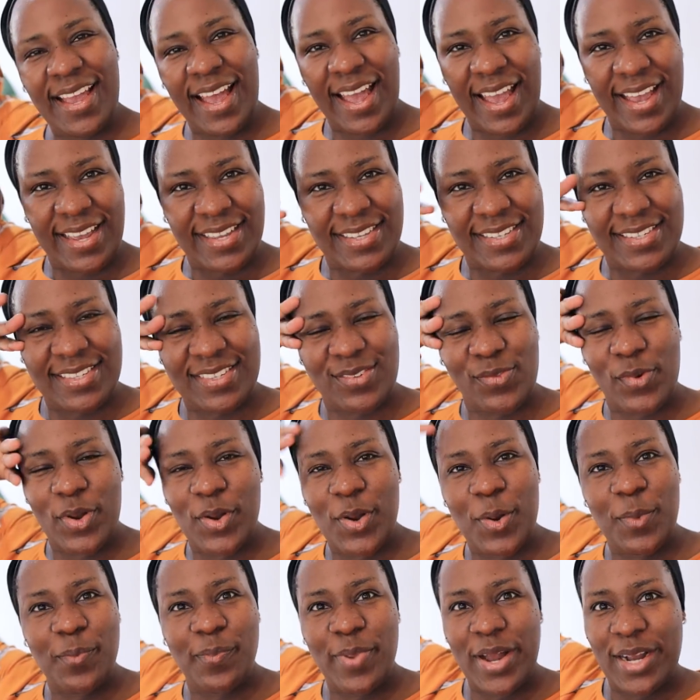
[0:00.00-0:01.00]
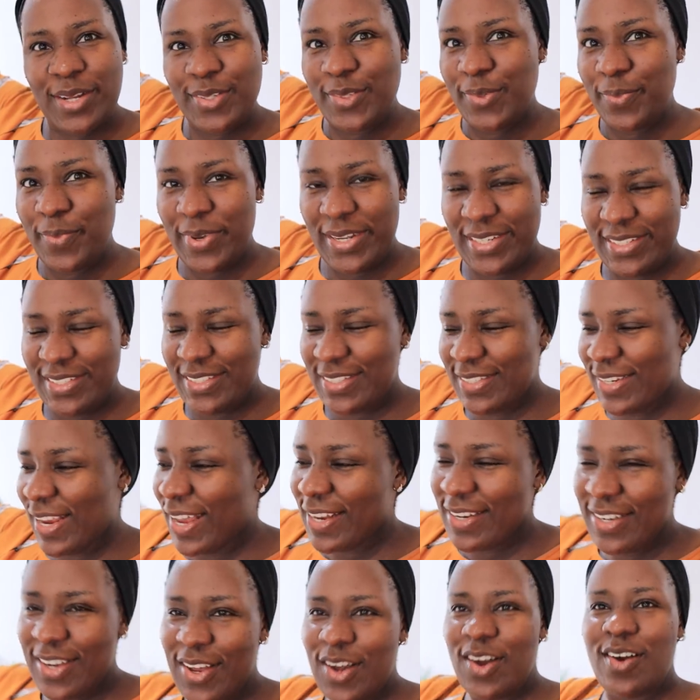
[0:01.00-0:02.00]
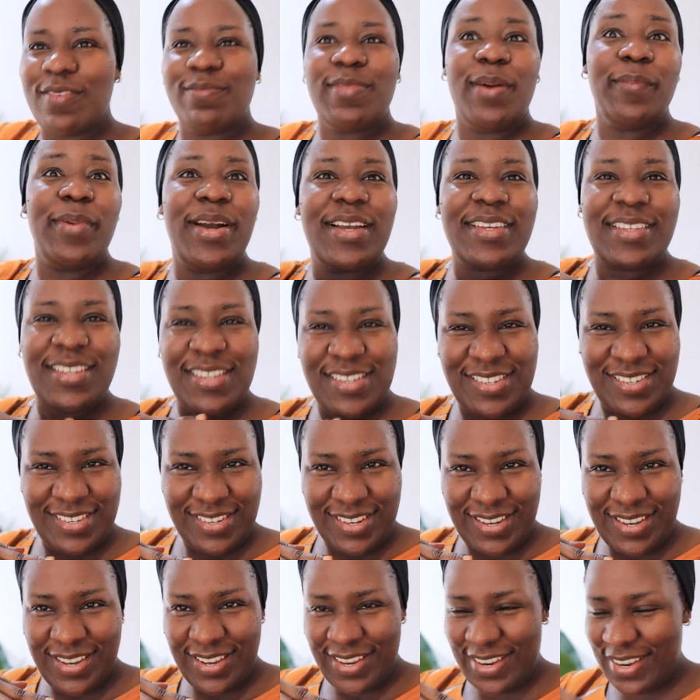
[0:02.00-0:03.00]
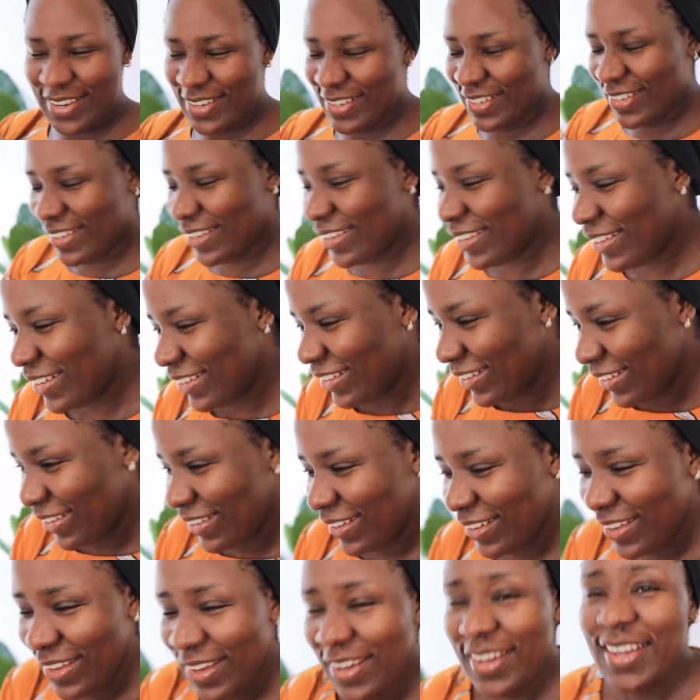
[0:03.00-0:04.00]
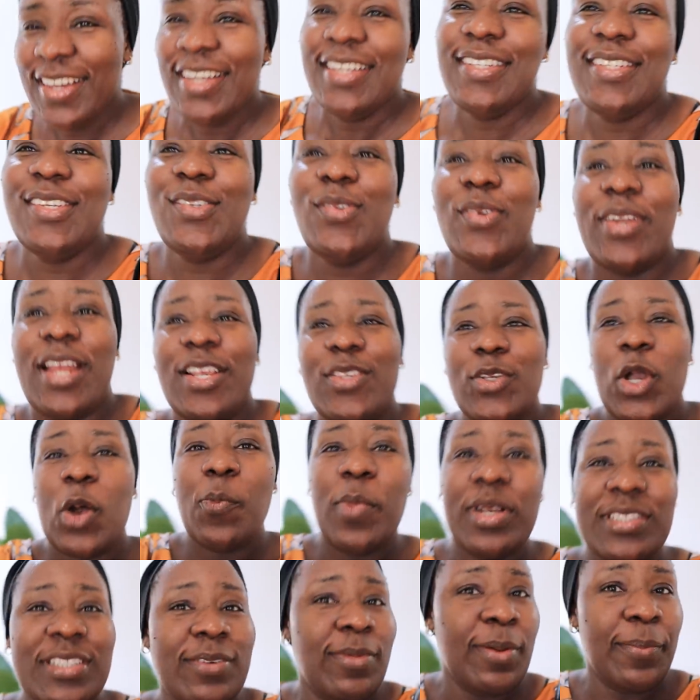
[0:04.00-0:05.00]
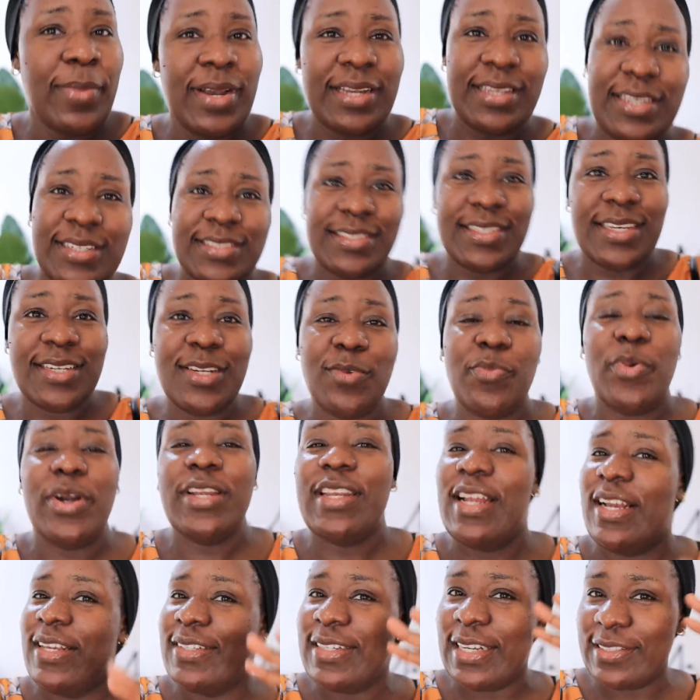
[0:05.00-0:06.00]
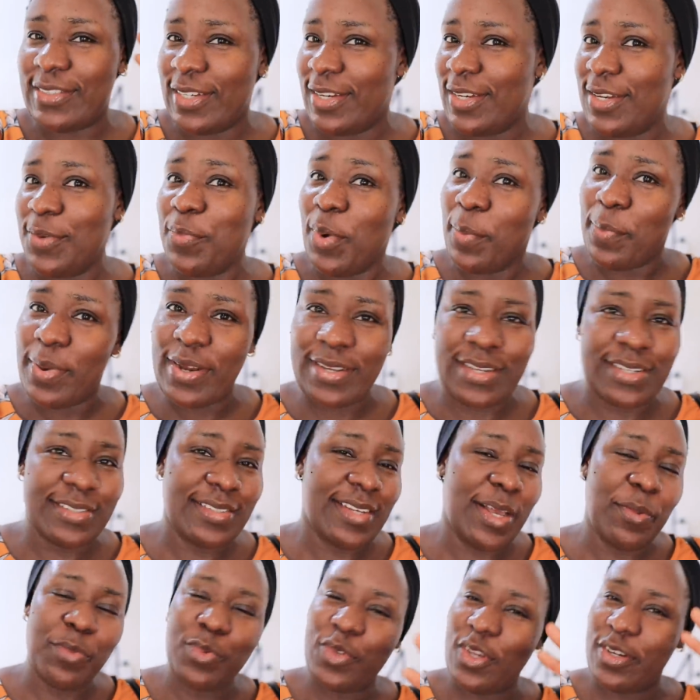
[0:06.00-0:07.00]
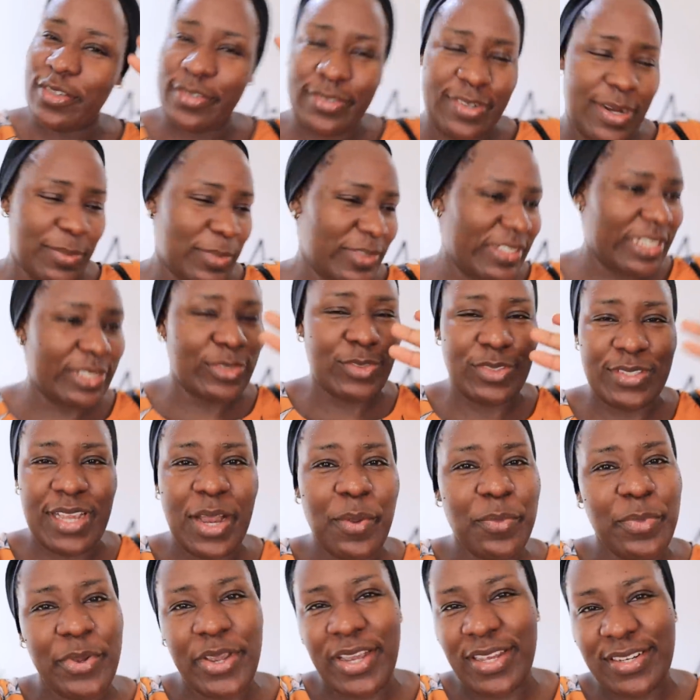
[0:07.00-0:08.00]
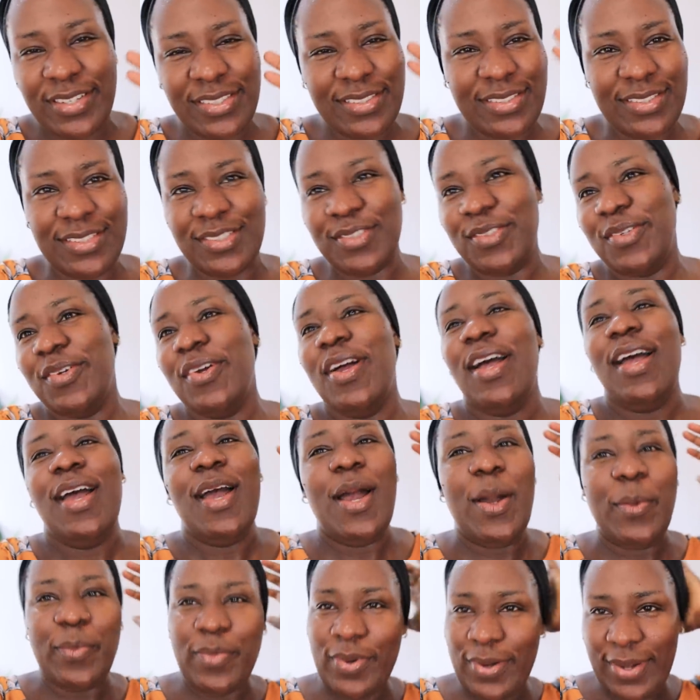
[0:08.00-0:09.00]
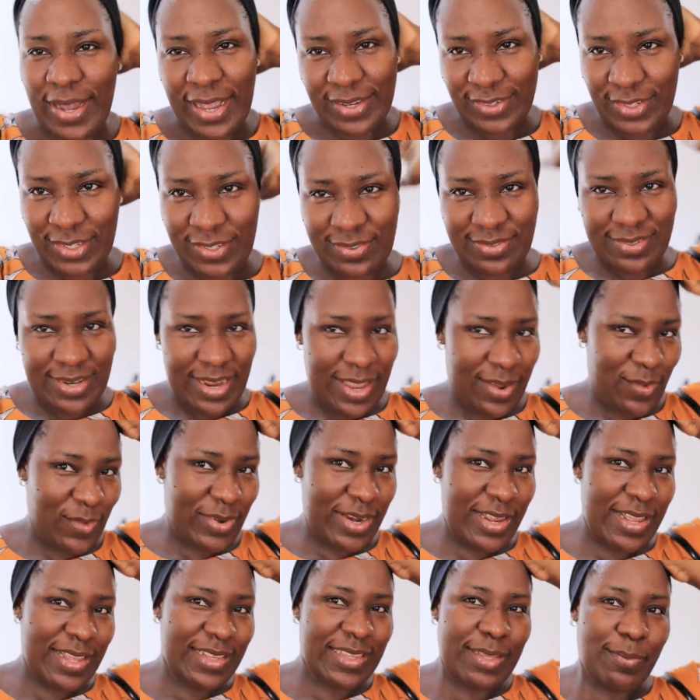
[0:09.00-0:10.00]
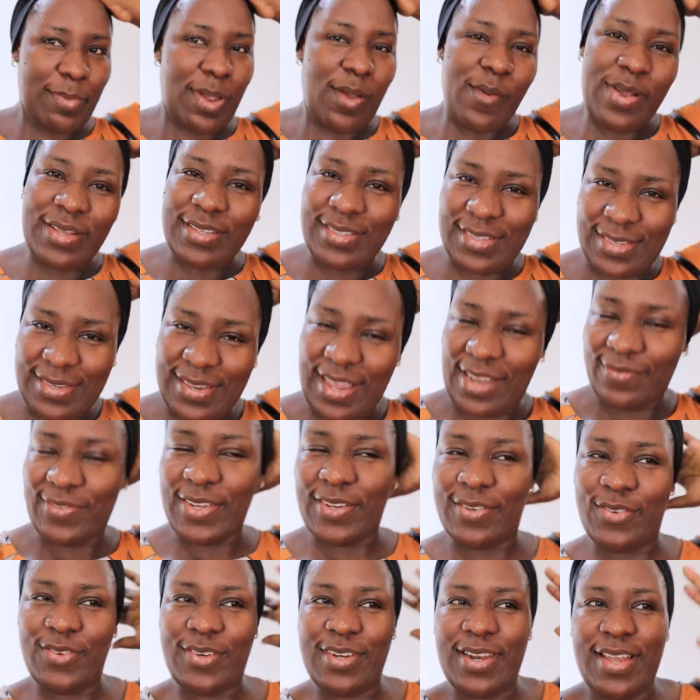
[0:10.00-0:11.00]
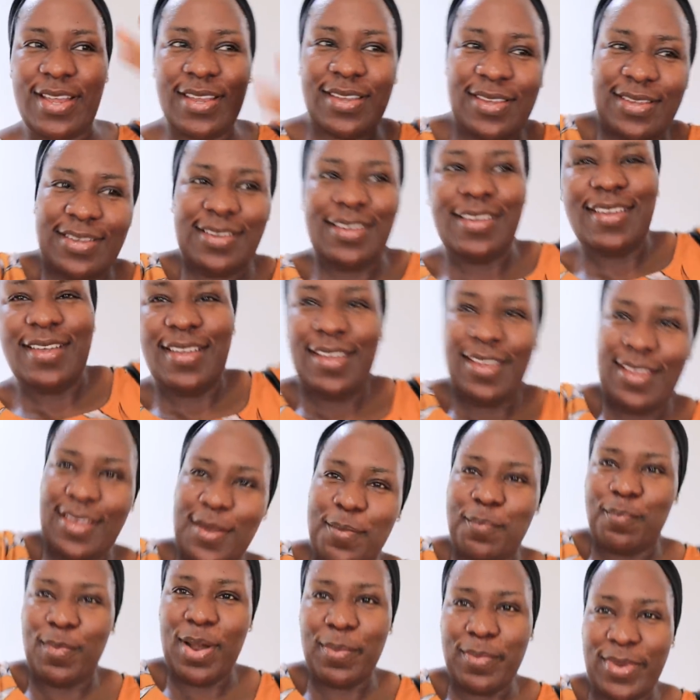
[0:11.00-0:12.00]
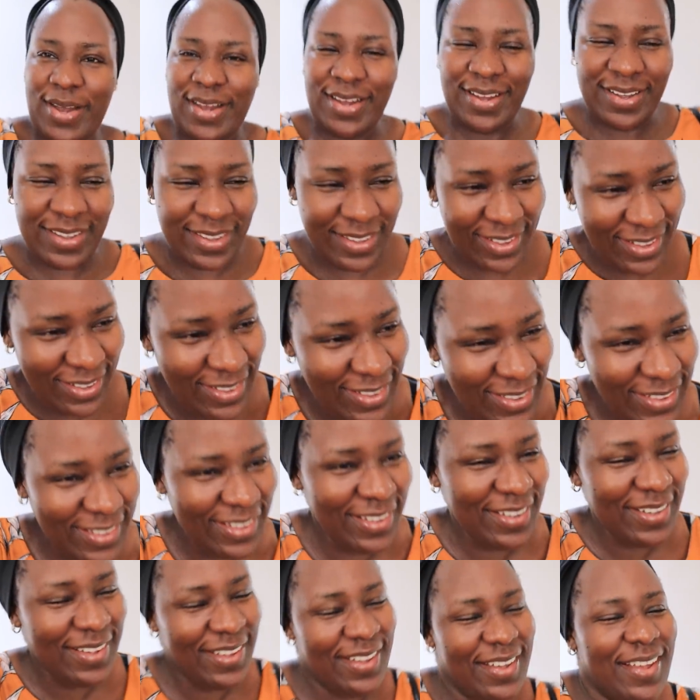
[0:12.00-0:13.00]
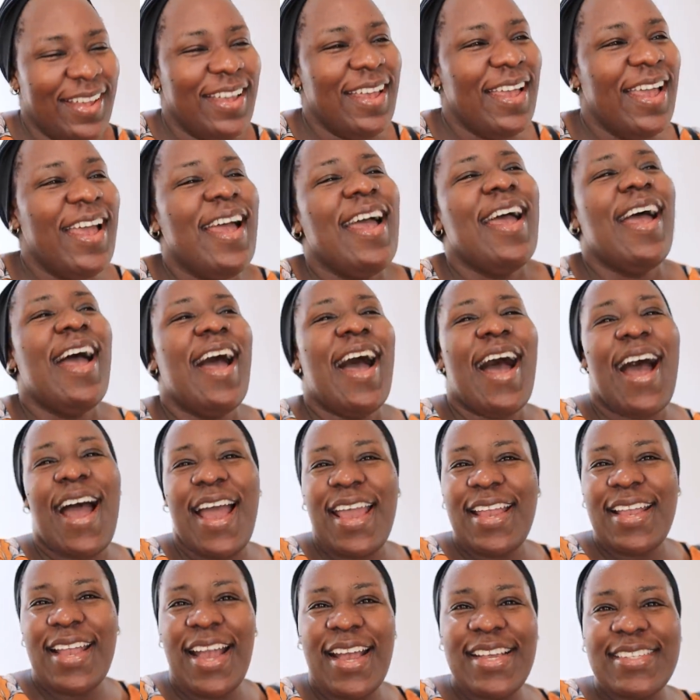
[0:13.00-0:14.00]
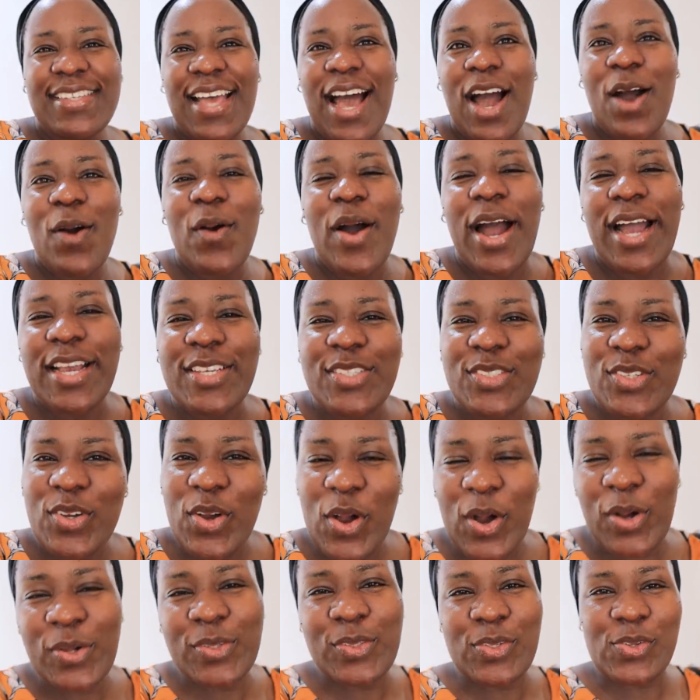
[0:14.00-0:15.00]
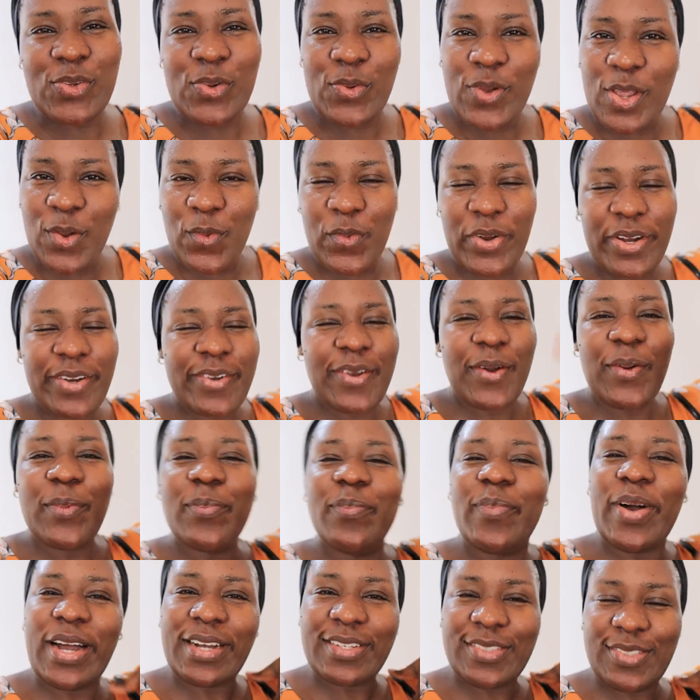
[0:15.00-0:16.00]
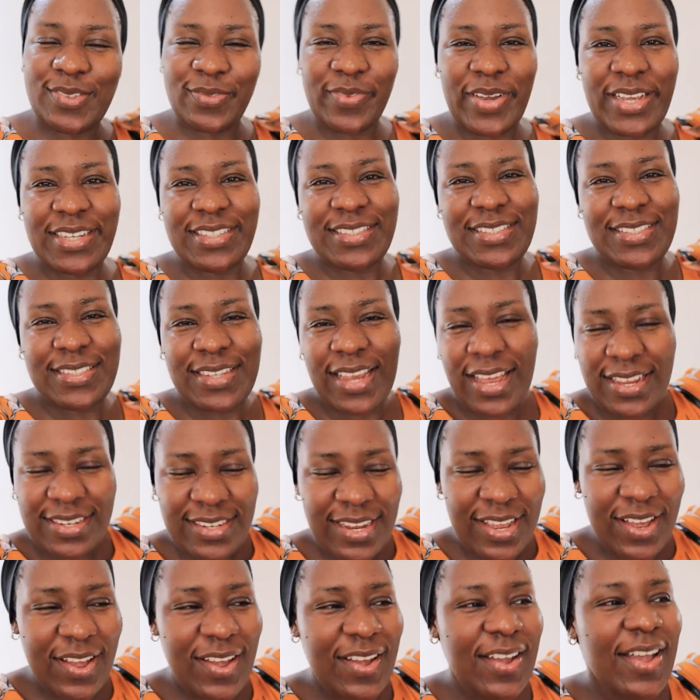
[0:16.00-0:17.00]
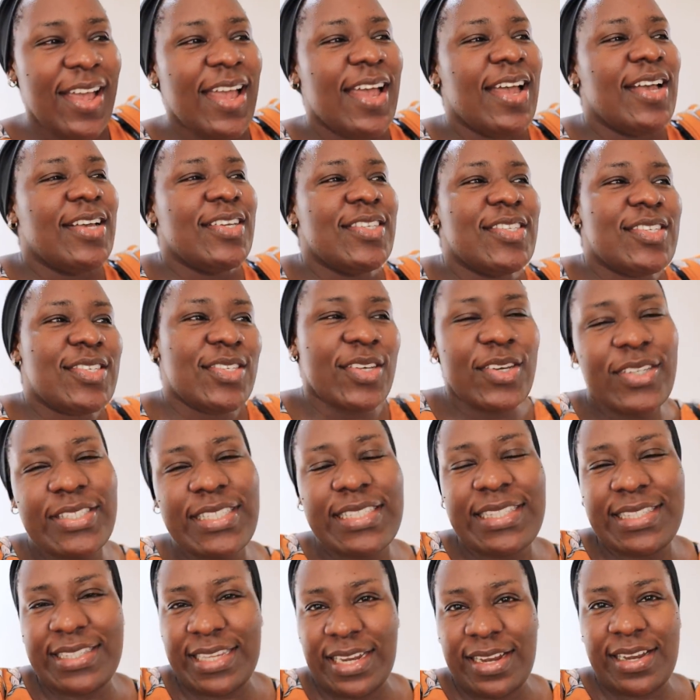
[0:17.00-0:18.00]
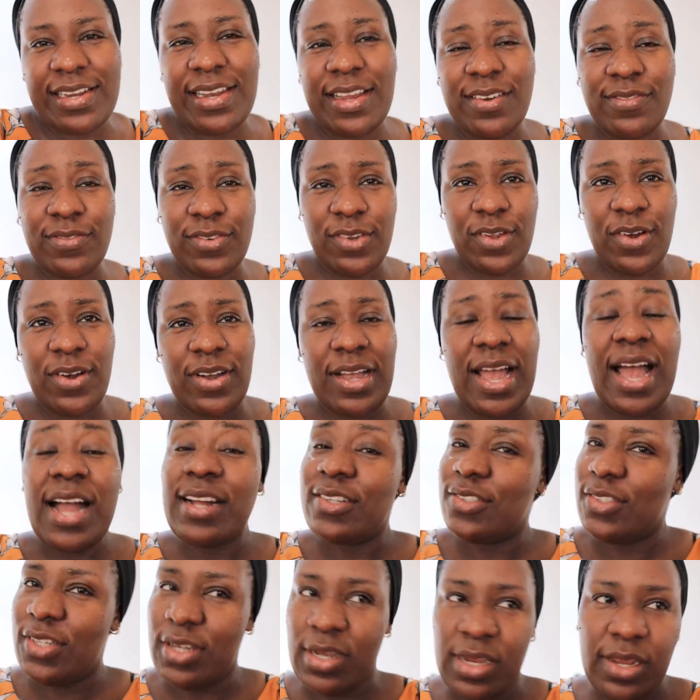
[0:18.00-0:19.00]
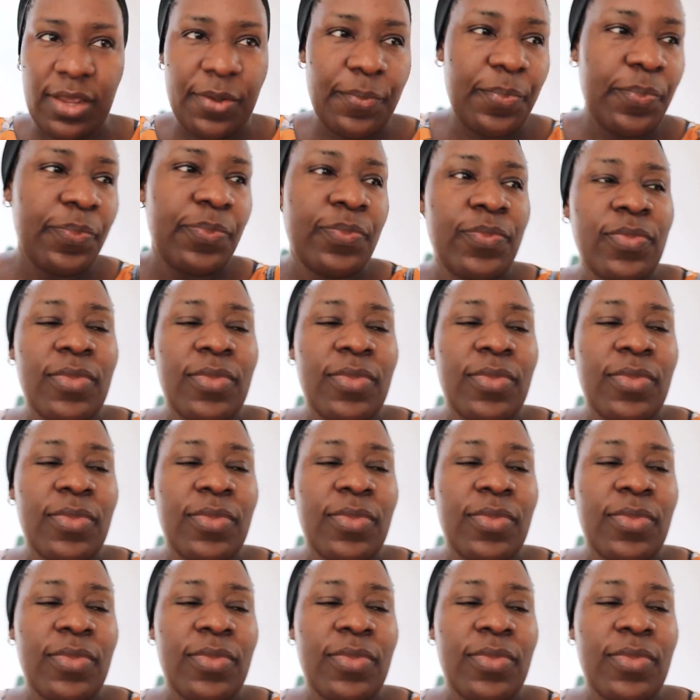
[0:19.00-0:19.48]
guys, welcome back to my channel. Mama Nkechi here. This one I just call myself Mama Nkechi. Anybody that is actually Mama Nkechi, I'm sorry, I'm not trying to yab you or anything though. But I just feel like when anytime I wear this scarf, I look like a mama. Hi guys, how are you all doing? Welcome back to my channel. So this is another vlog. Actually,